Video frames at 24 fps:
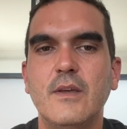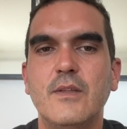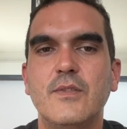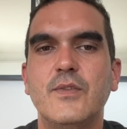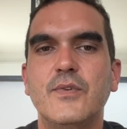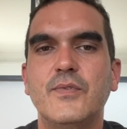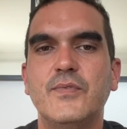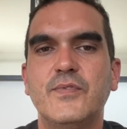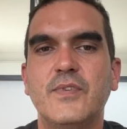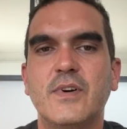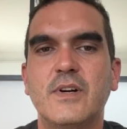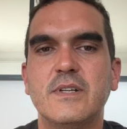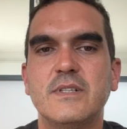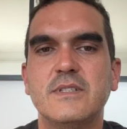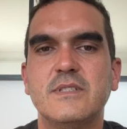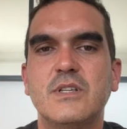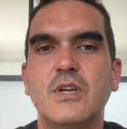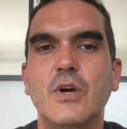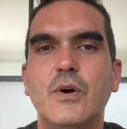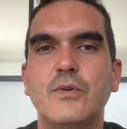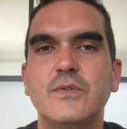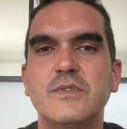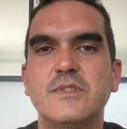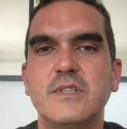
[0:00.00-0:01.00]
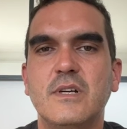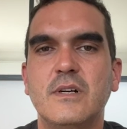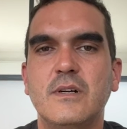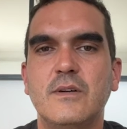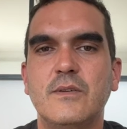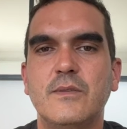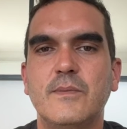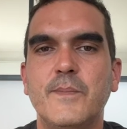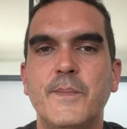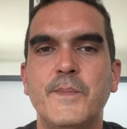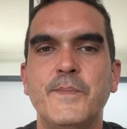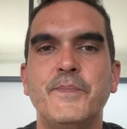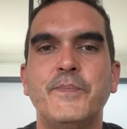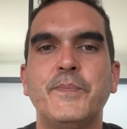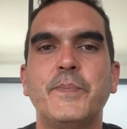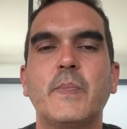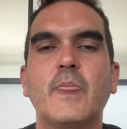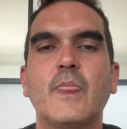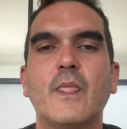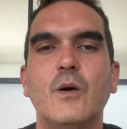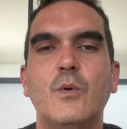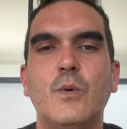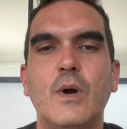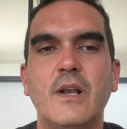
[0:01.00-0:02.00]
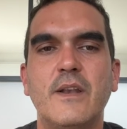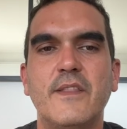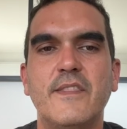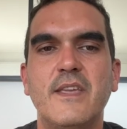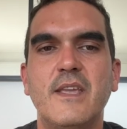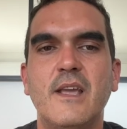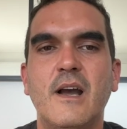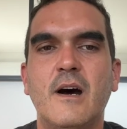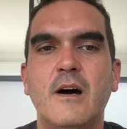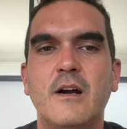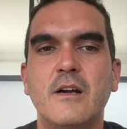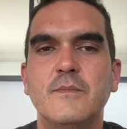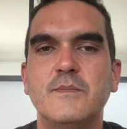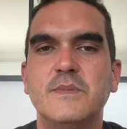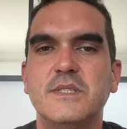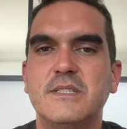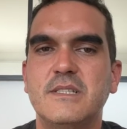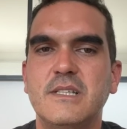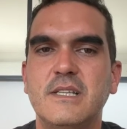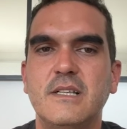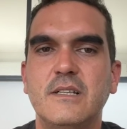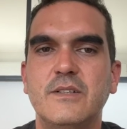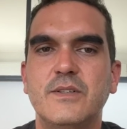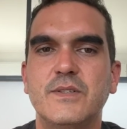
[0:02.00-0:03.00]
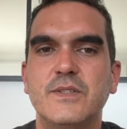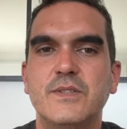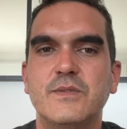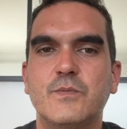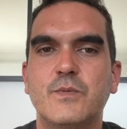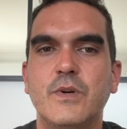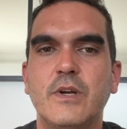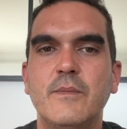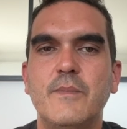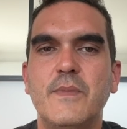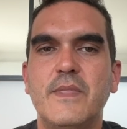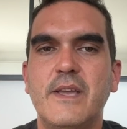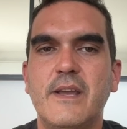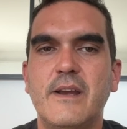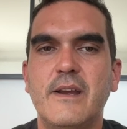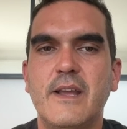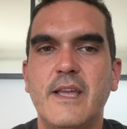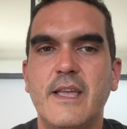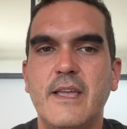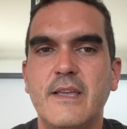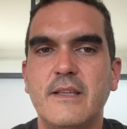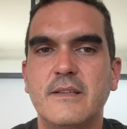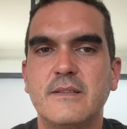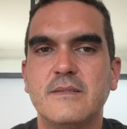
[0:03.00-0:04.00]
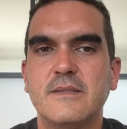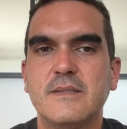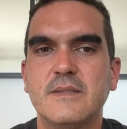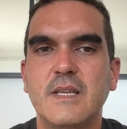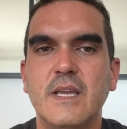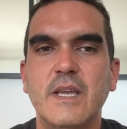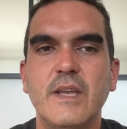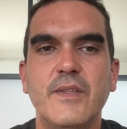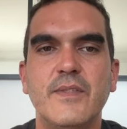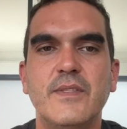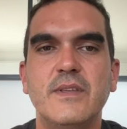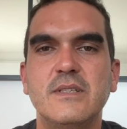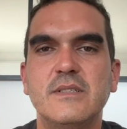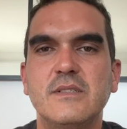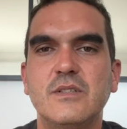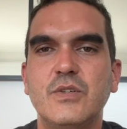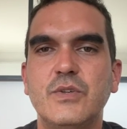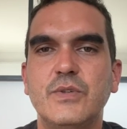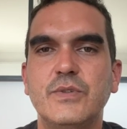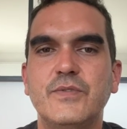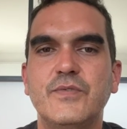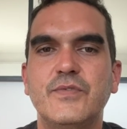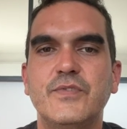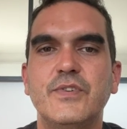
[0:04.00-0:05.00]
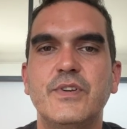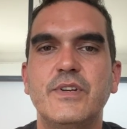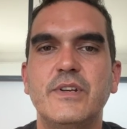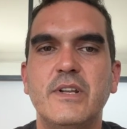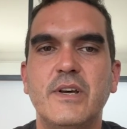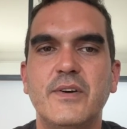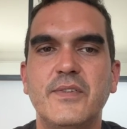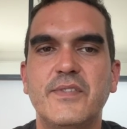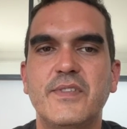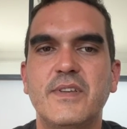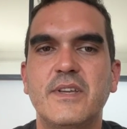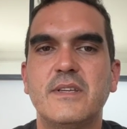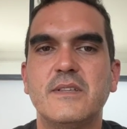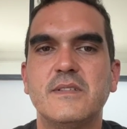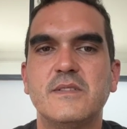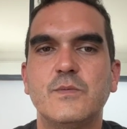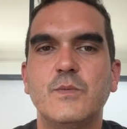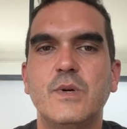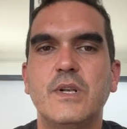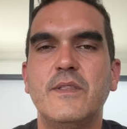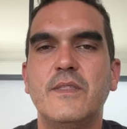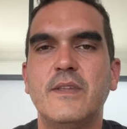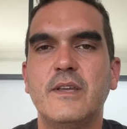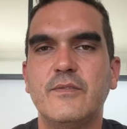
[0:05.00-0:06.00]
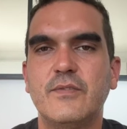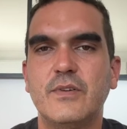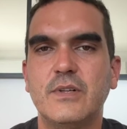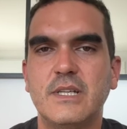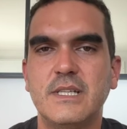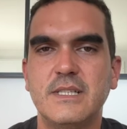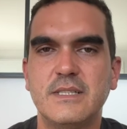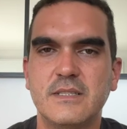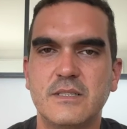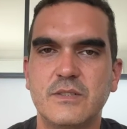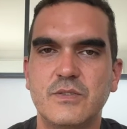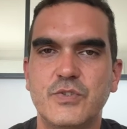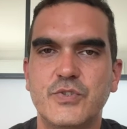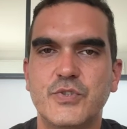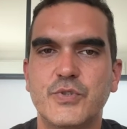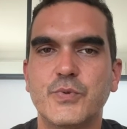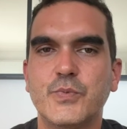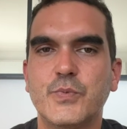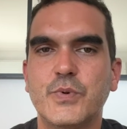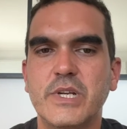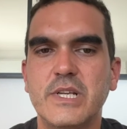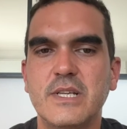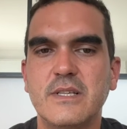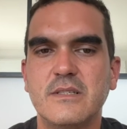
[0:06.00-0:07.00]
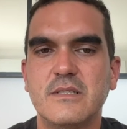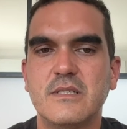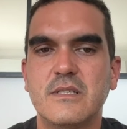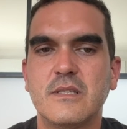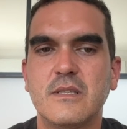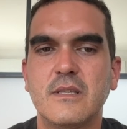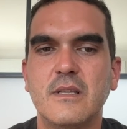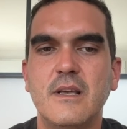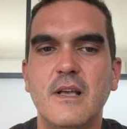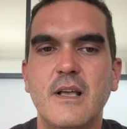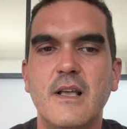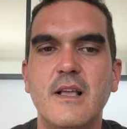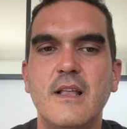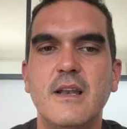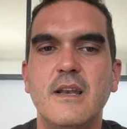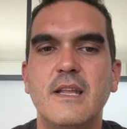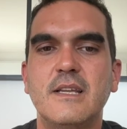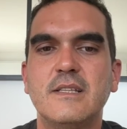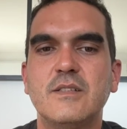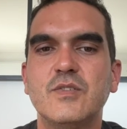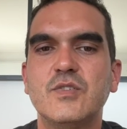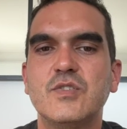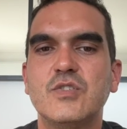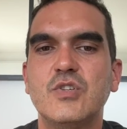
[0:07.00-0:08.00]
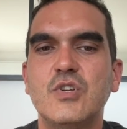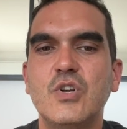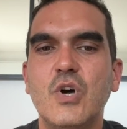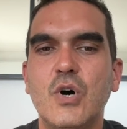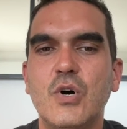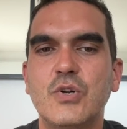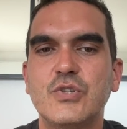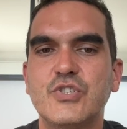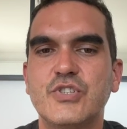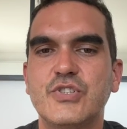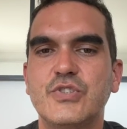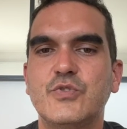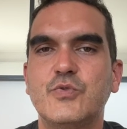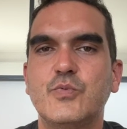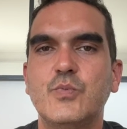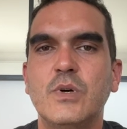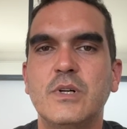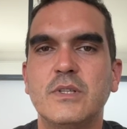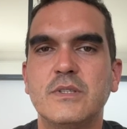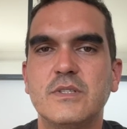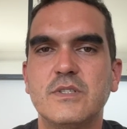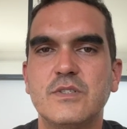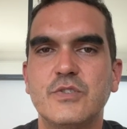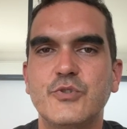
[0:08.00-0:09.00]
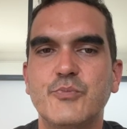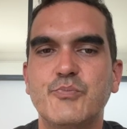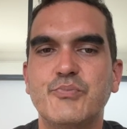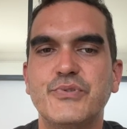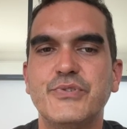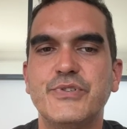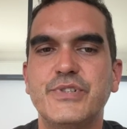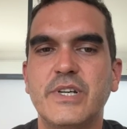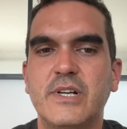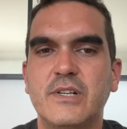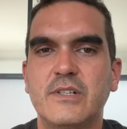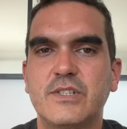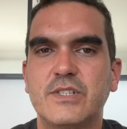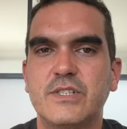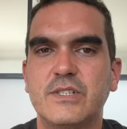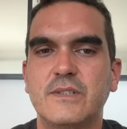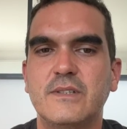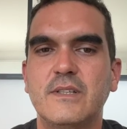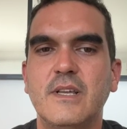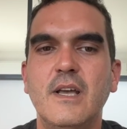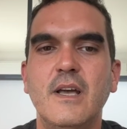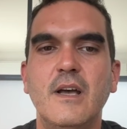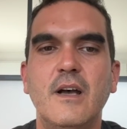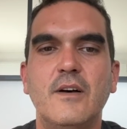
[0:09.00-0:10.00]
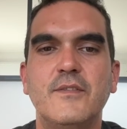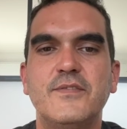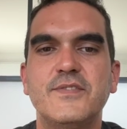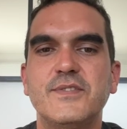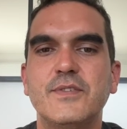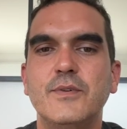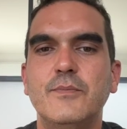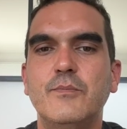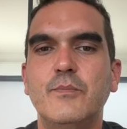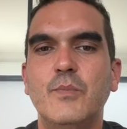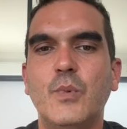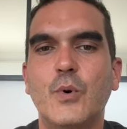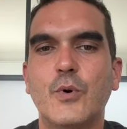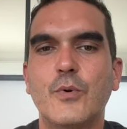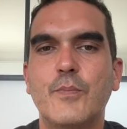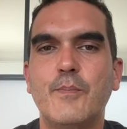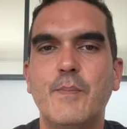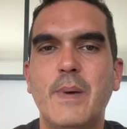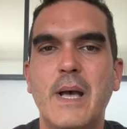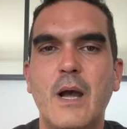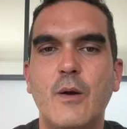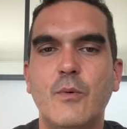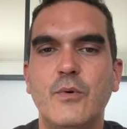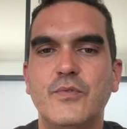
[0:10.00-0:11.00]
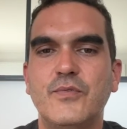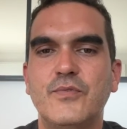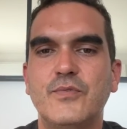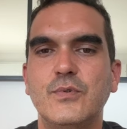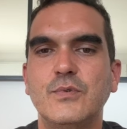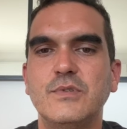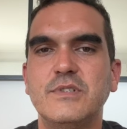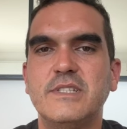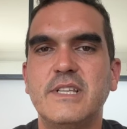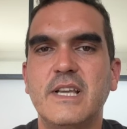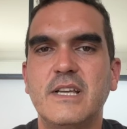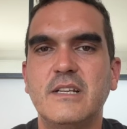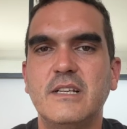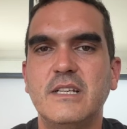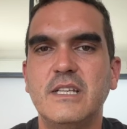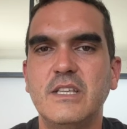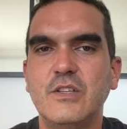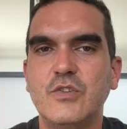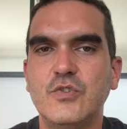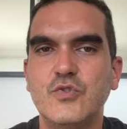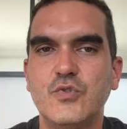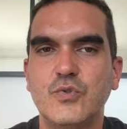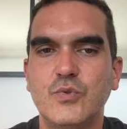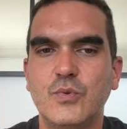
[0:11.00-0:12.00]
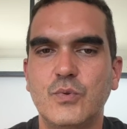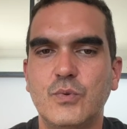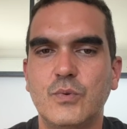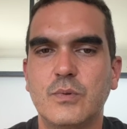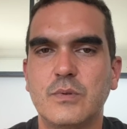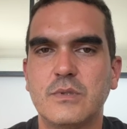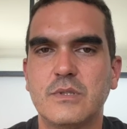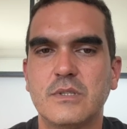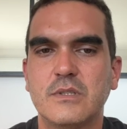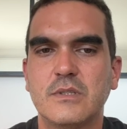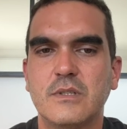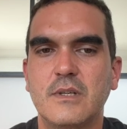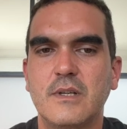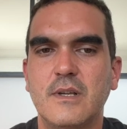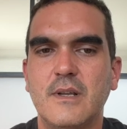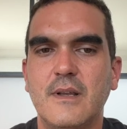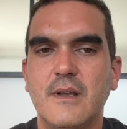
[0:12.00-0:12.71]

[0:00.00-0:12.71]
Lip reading: The farce goes on, while the arms dealers rub their hands. These good-for-nothings will never listen to reason. Let us launch at once the production of some more powerful, deadly tools.